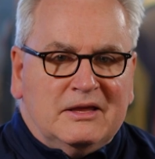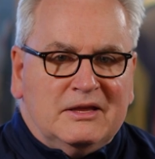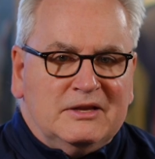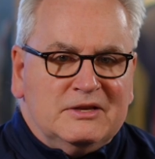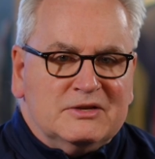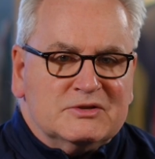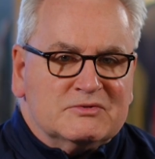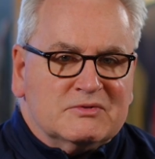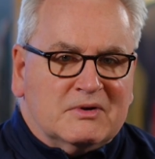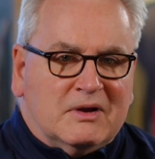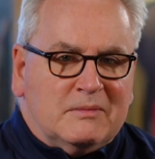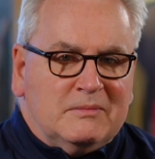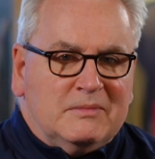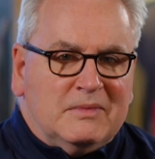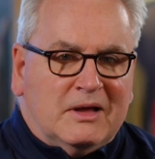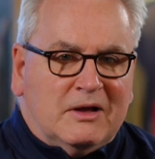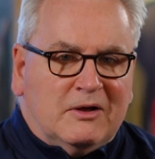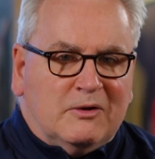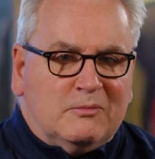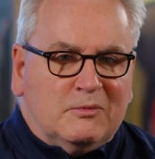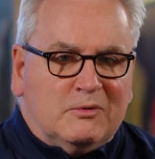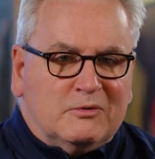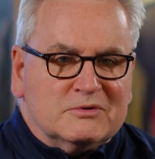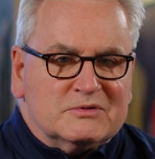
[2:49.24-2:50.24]
He's rubbed
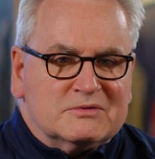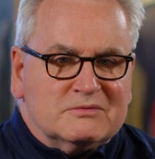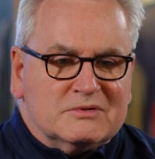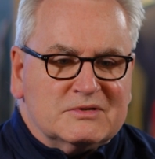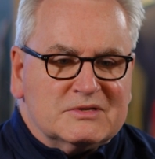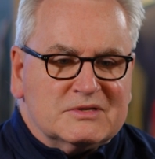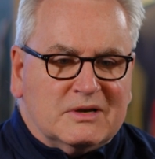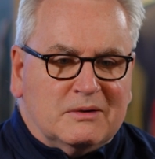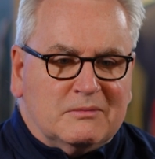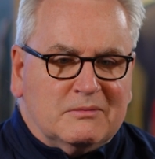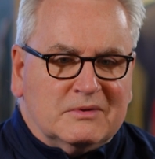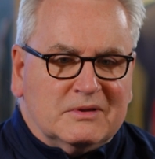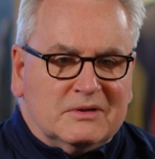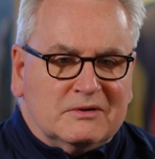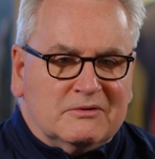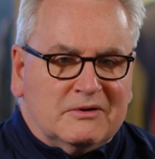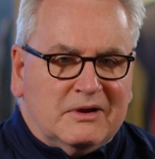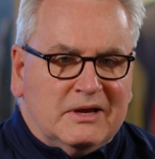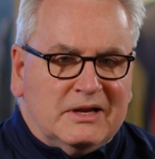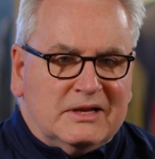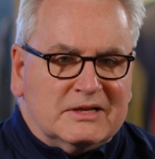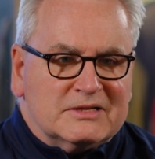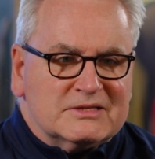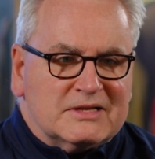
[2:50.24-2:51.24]
elbows with some of the
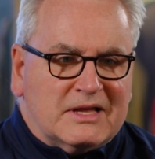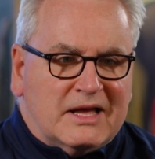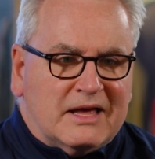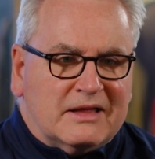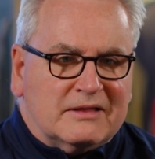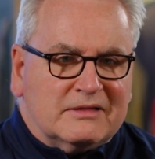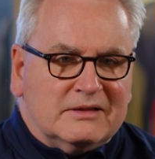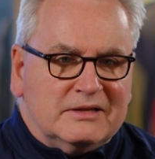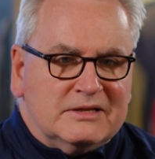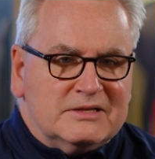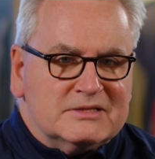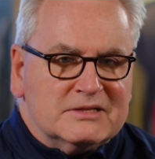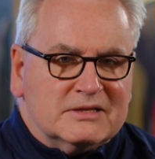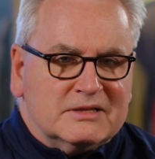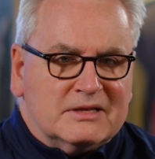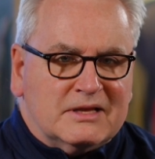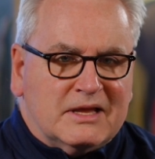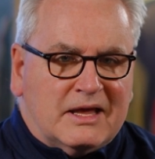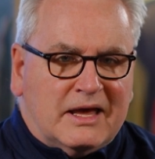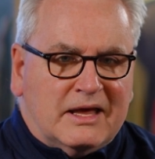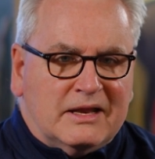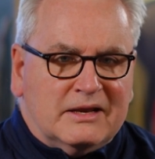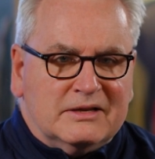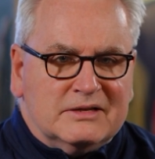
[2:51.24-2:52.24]
greatest athletes that
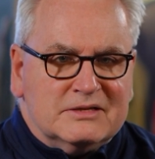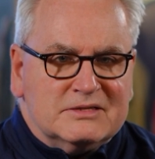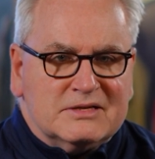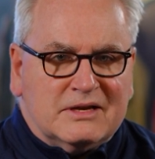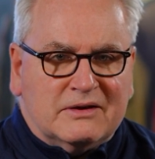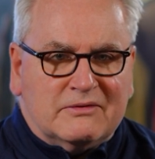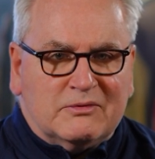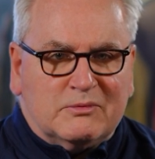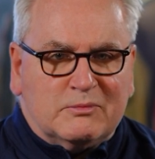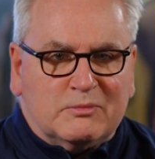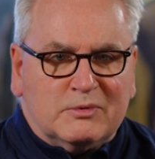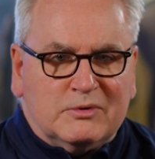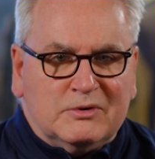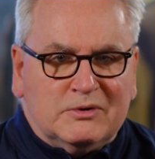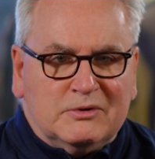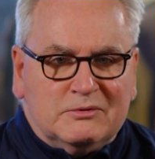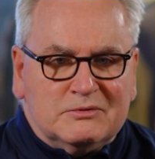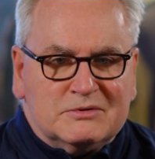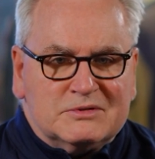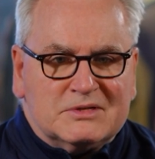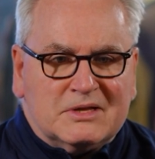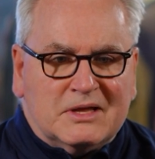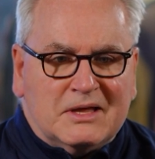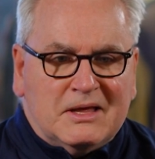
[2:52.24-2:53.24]
Canada's ever
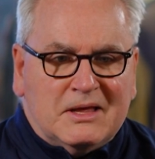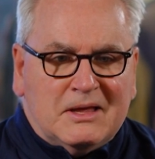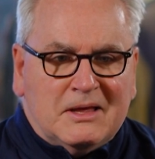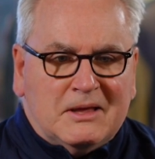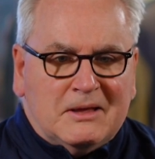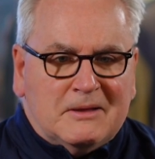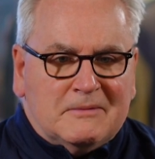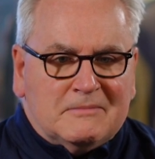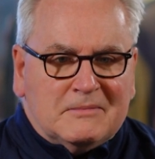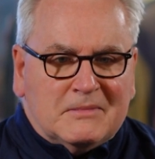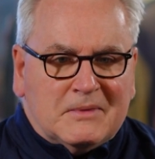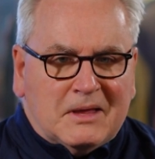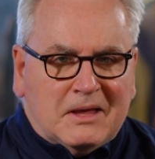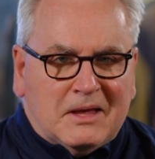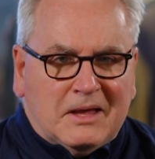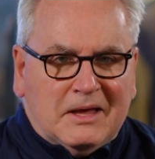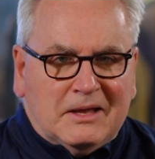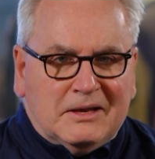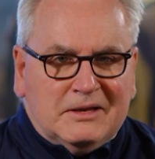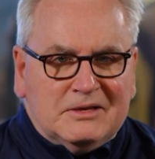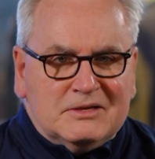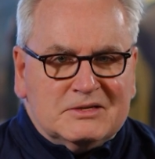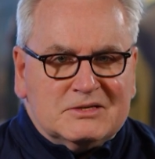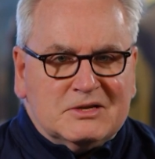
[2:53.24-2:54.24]
produced,
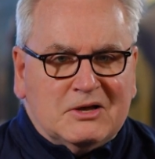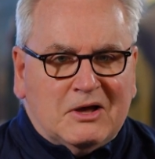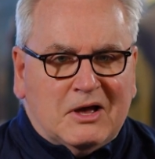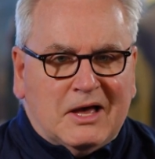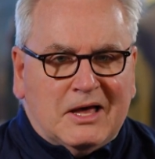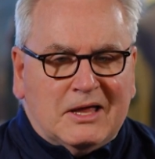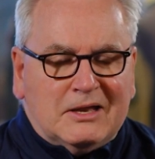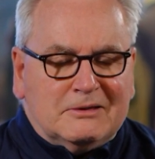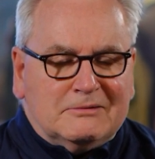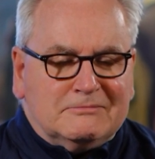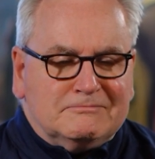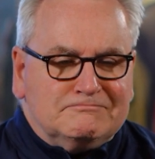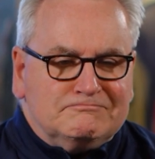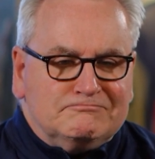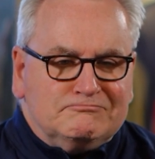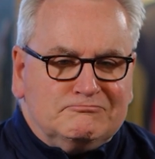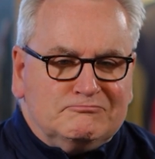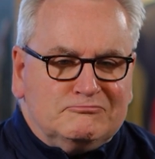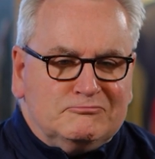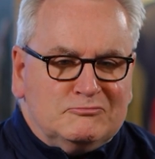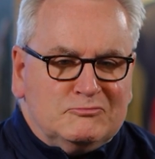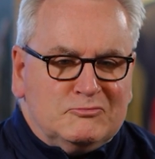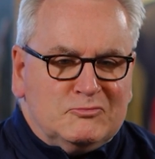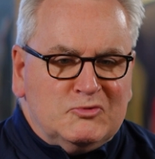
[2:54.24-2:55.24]
and he's got
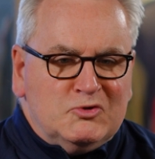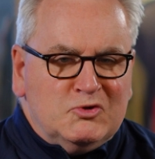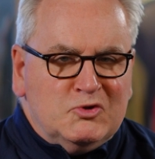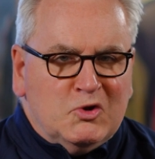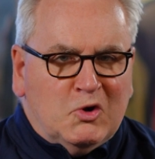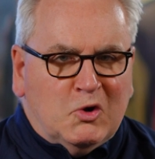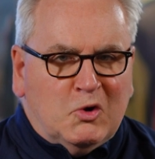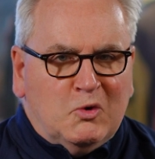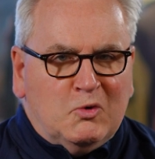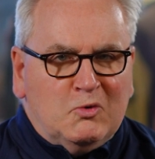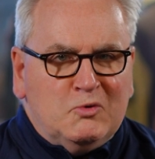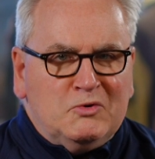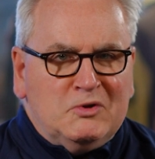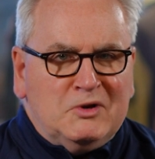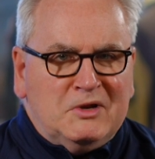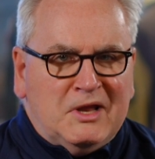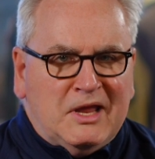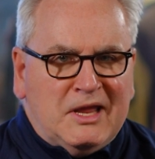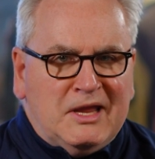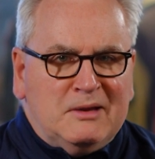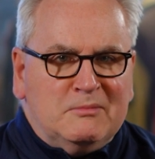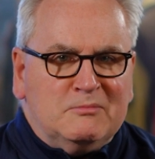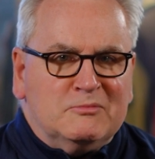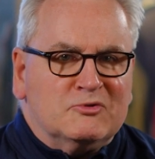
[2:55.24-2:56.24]
no
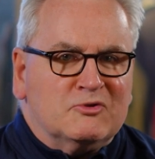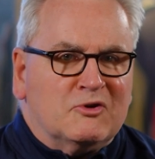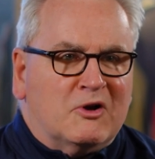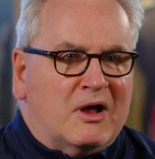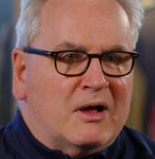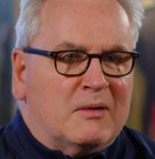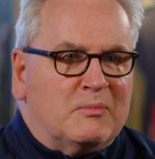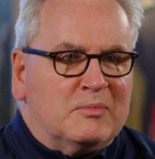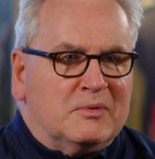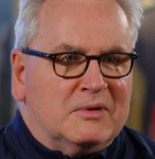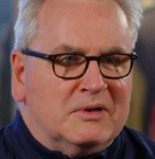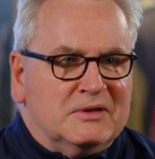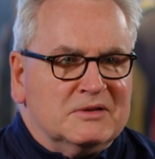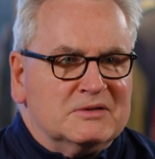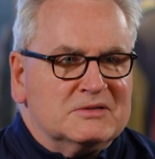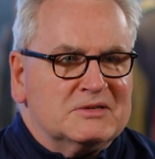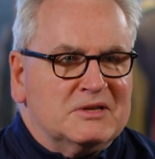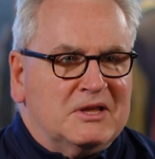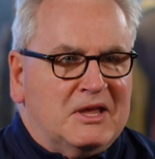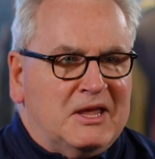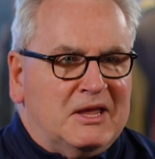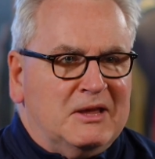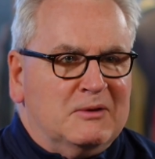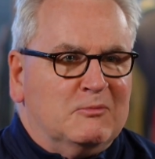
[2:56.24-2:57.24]
name drop in his
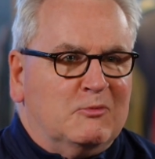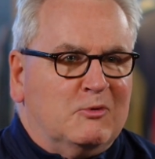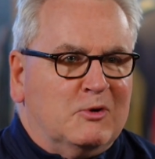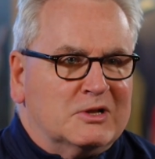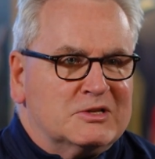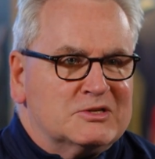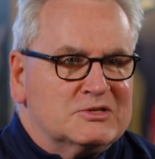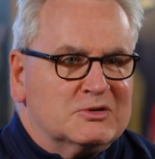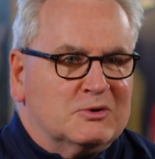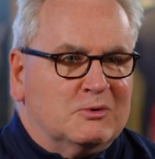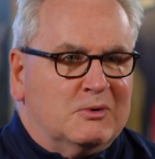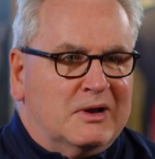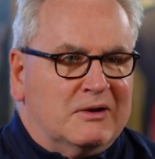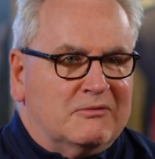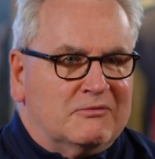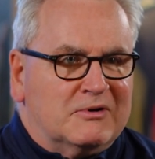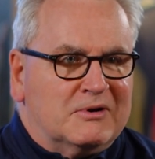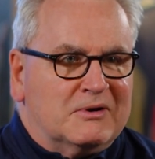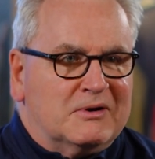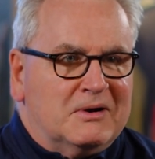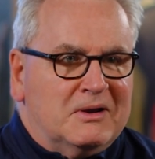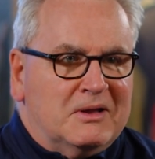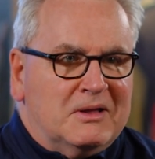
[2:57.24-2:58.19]
game whatsoever.